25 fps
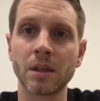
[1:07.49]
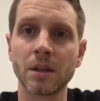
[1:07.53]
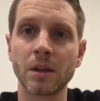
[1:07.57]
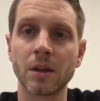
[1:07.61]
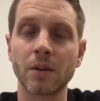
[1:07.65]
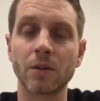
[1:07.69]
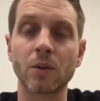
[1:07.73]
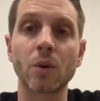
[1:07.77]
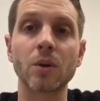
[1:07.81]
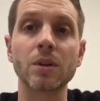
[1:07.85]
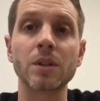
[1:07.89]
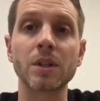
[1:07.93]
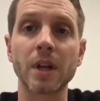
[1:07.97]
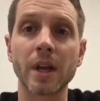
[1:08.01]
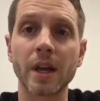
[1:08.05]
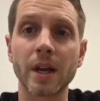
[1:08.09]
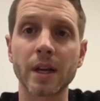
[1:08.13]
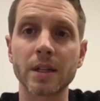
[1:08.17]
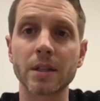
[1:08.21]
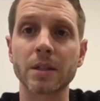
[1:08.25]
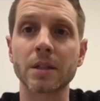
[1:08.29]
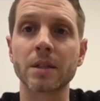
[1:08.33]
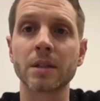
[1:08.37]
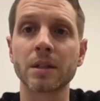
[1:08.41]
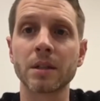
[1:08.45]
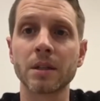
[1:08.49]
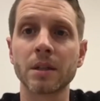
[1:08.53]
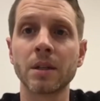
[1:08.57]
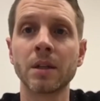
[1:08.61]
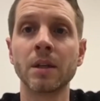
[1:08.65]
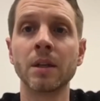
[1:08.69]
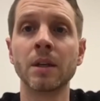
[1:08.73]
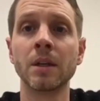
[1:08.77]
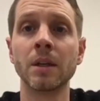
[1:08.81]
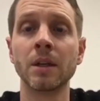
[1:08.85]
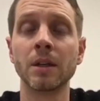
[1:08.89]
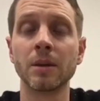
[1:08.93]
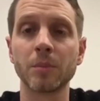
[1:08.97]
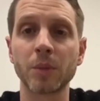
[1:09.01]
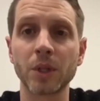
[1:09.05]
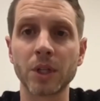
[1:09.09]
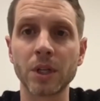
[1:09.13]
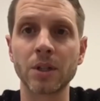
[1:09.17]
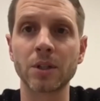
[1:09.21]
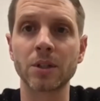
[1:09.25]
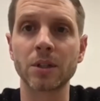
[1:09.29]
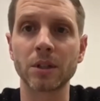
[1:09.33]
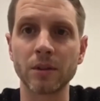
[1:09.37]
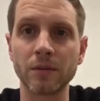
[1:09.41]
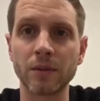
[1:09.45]
Of course, it has
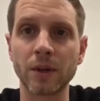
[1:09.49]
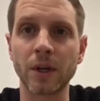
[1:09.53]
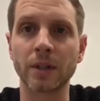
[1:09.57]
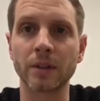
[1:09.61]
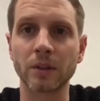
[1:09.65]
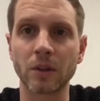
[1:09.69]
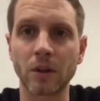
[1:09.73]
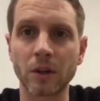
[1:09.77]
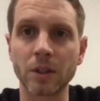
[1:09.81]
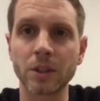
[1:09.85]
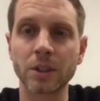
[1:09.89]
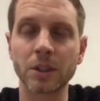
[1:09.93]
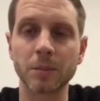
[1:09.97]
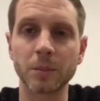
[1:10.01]
potentially very large